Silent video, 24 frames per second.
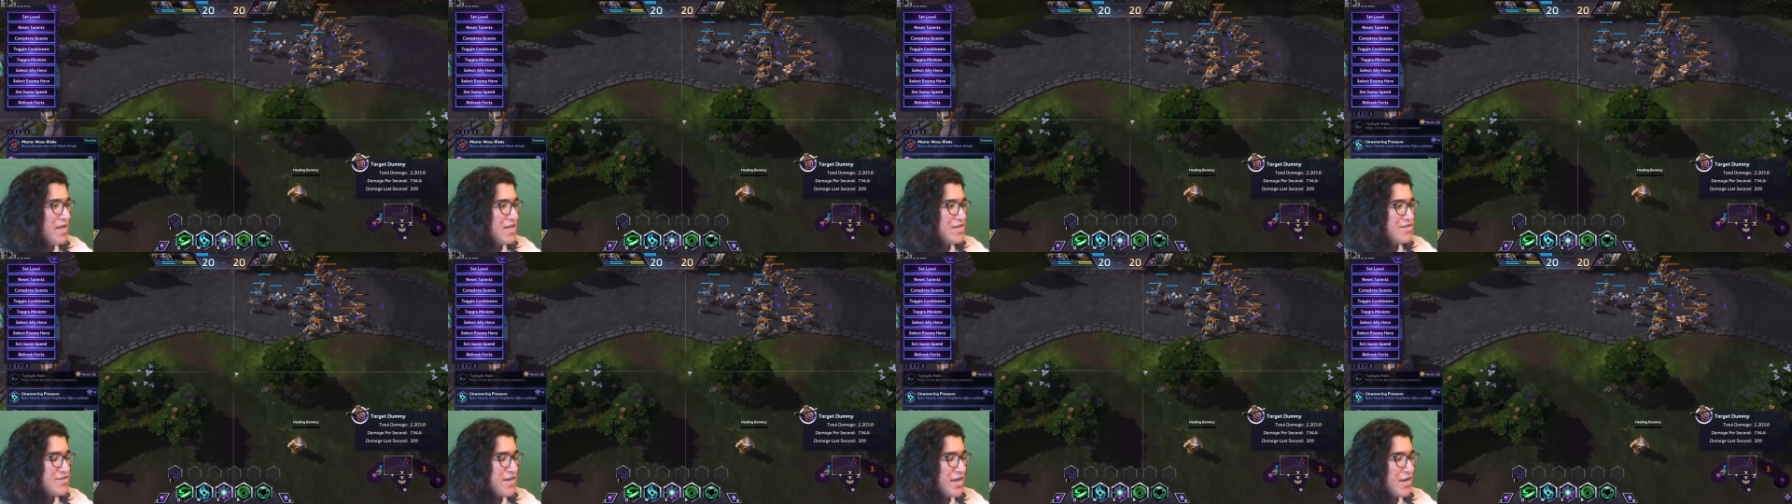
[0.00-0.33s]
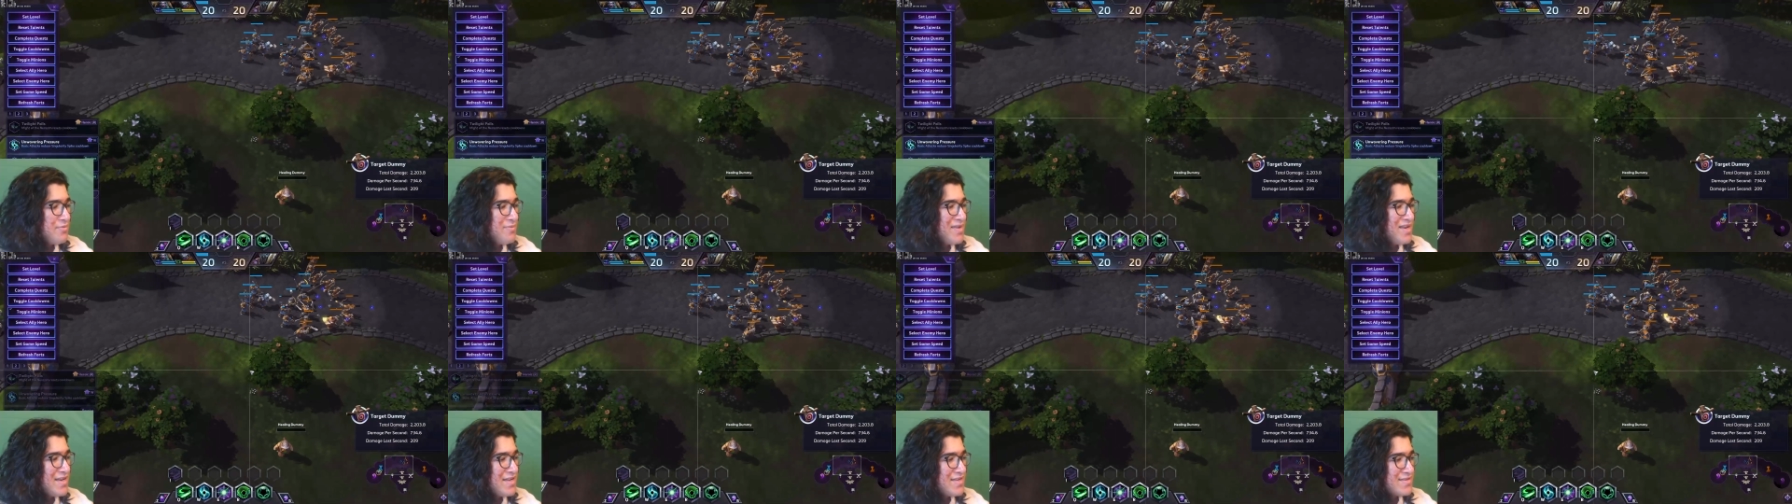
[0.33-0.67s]

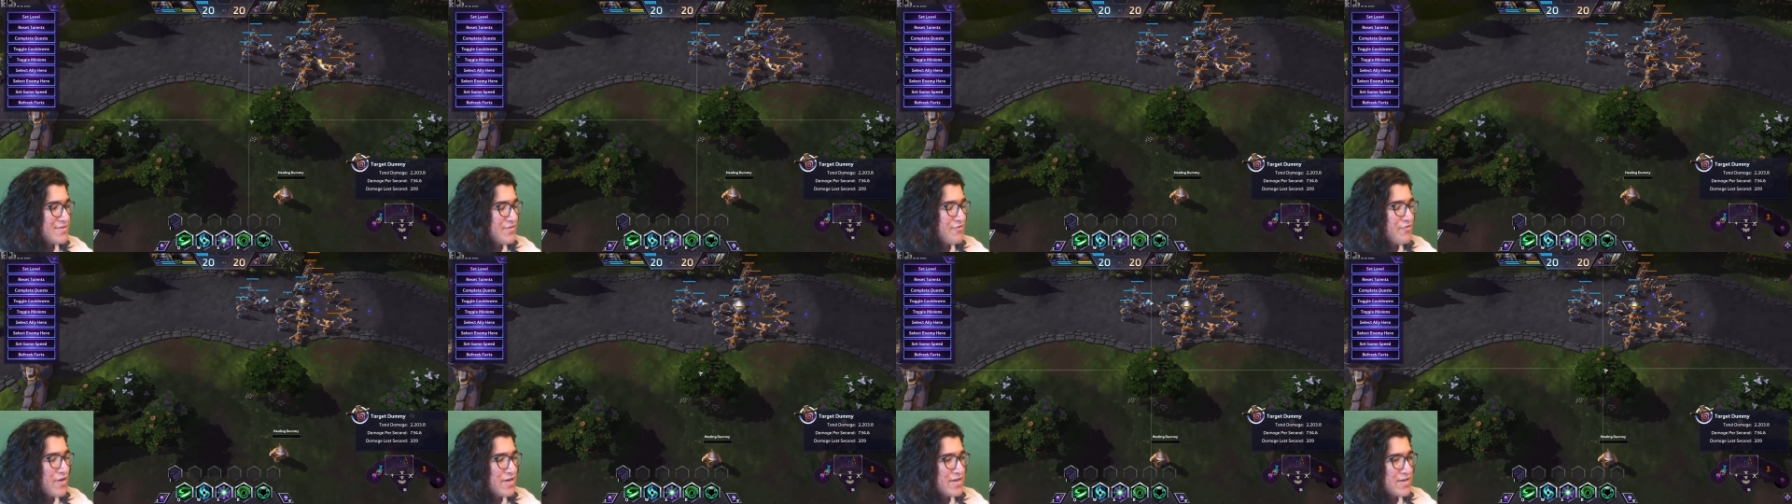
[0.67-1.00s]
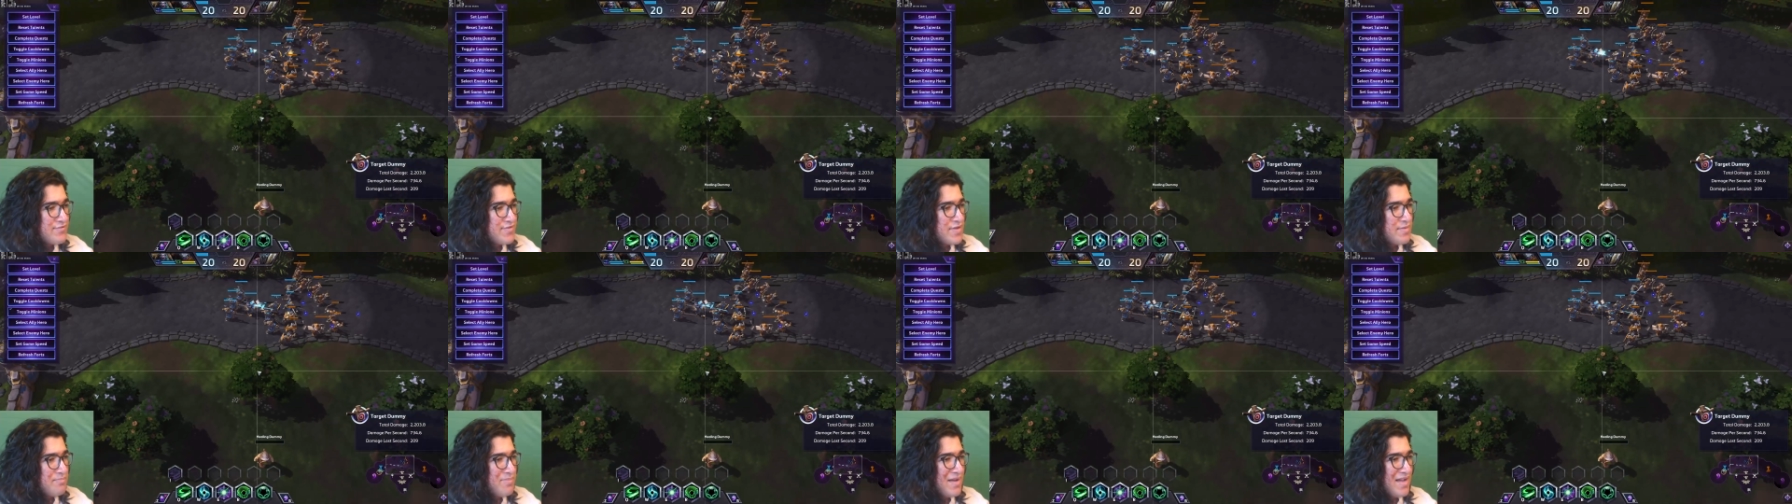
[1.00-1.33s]
Shadow Mending is
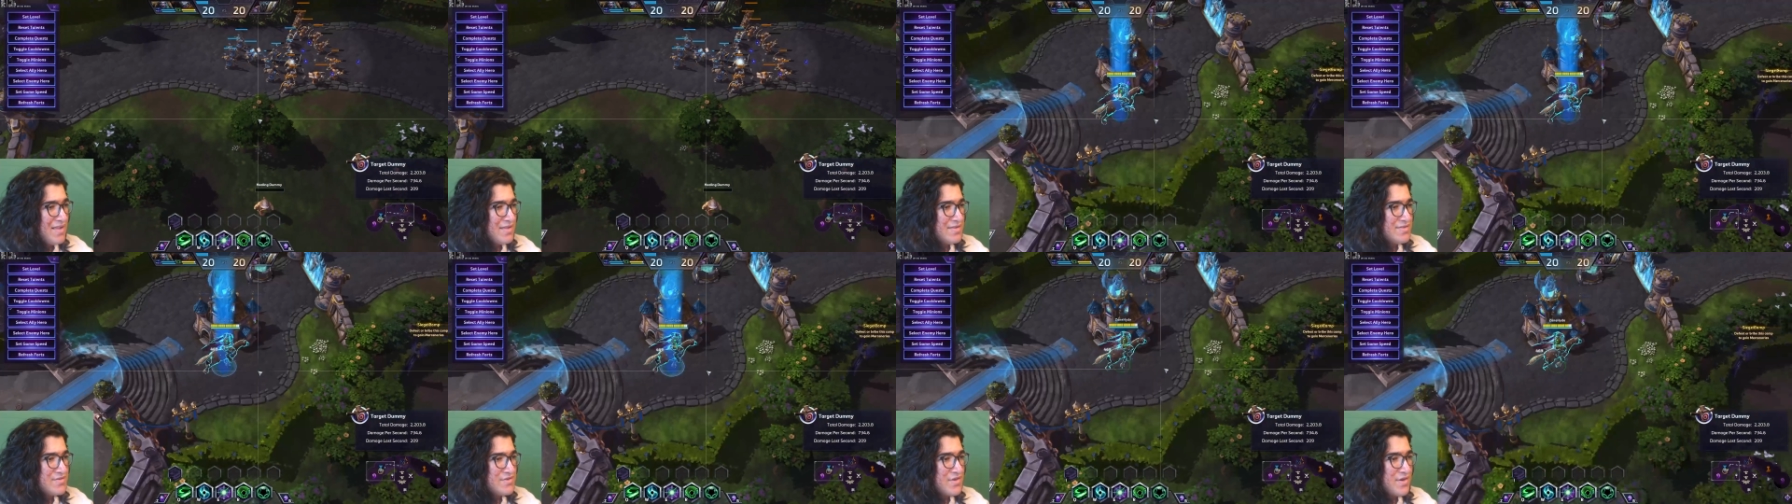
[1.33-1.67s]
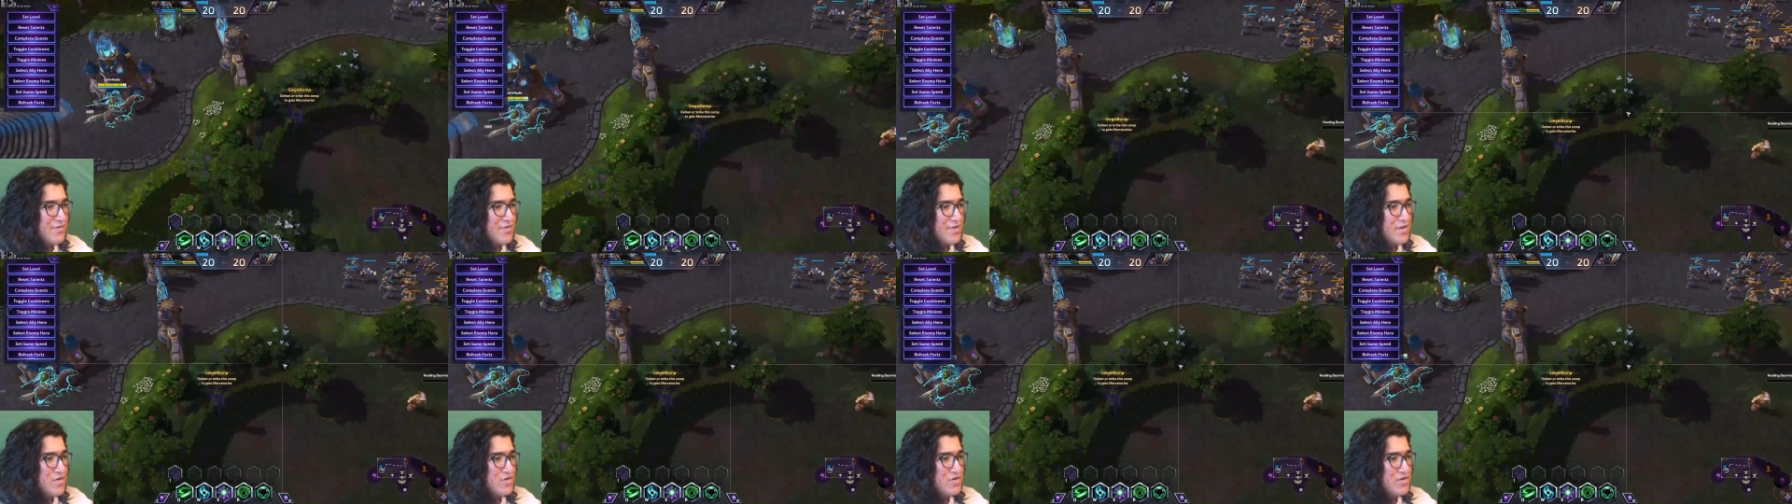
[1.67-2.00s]
effectively balanced
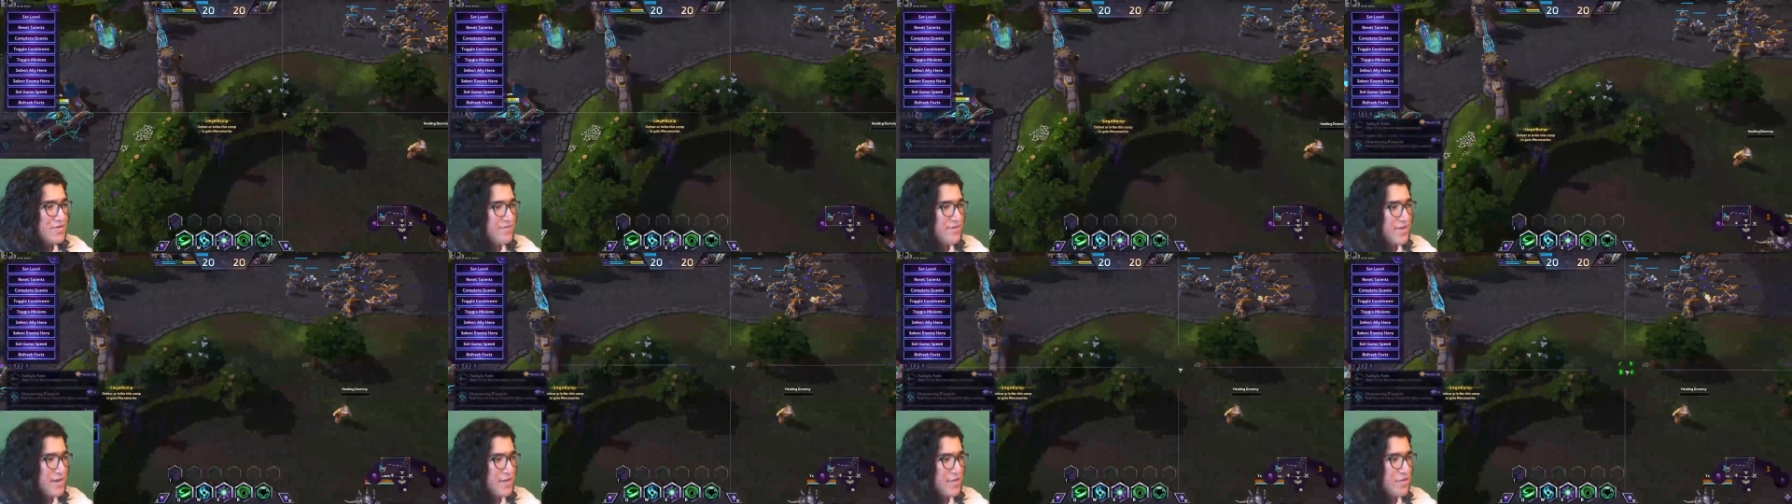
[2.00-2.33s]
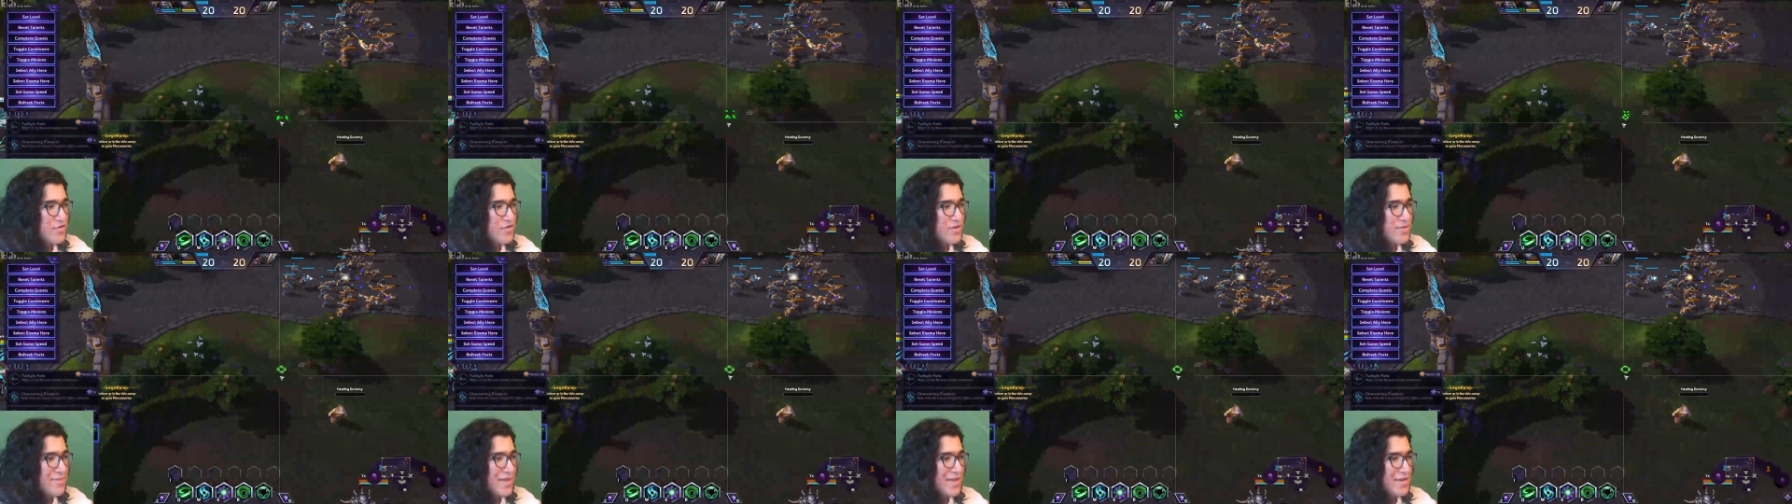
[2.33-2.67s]
around the notion of hitting
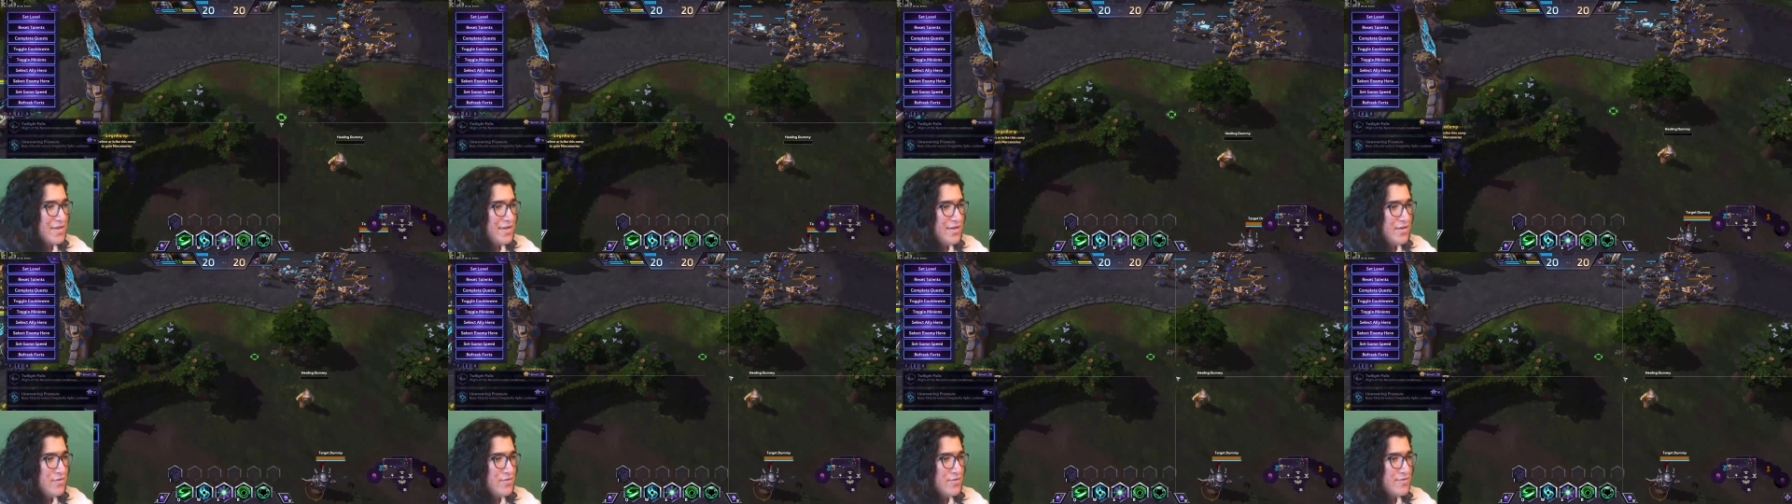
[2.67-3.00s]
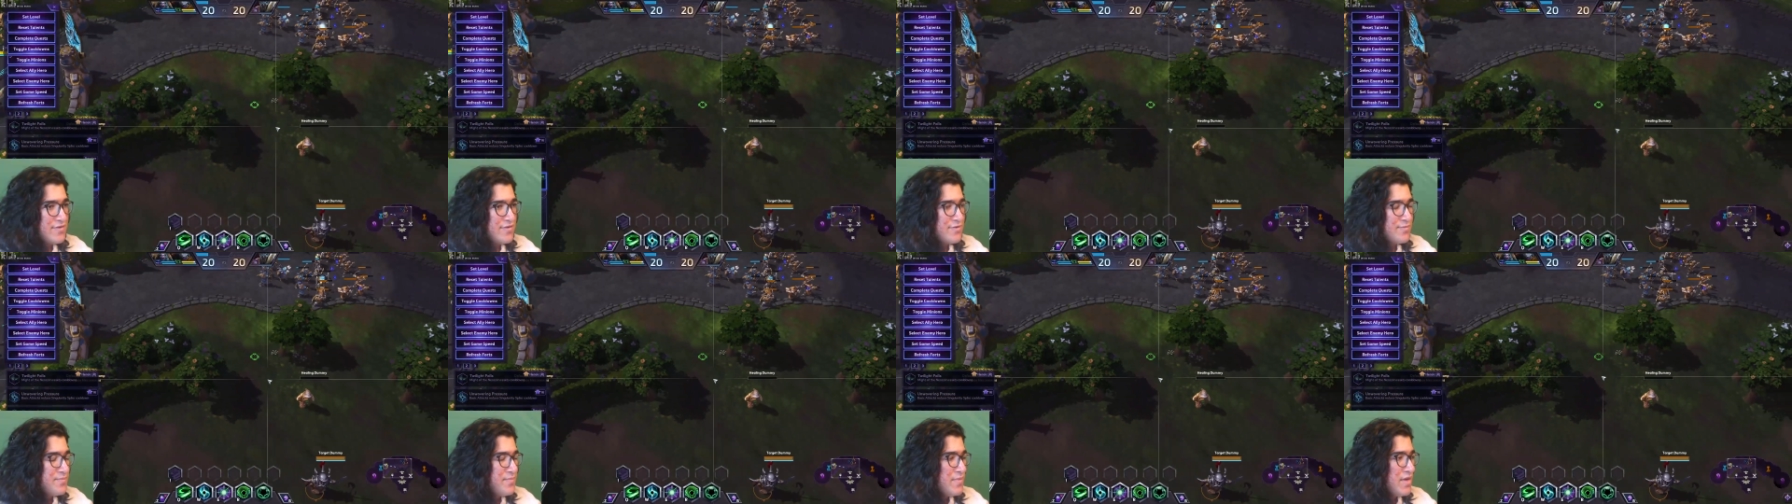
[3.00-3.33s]
3-man
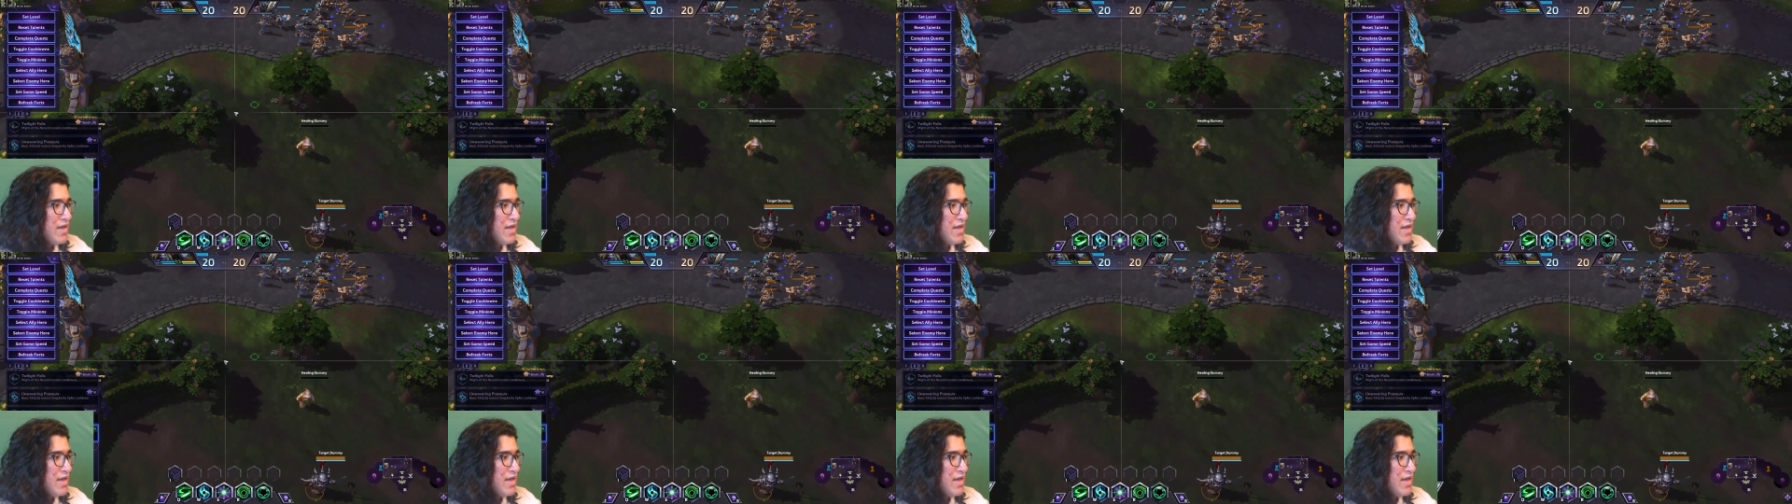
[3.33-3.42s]
Qs.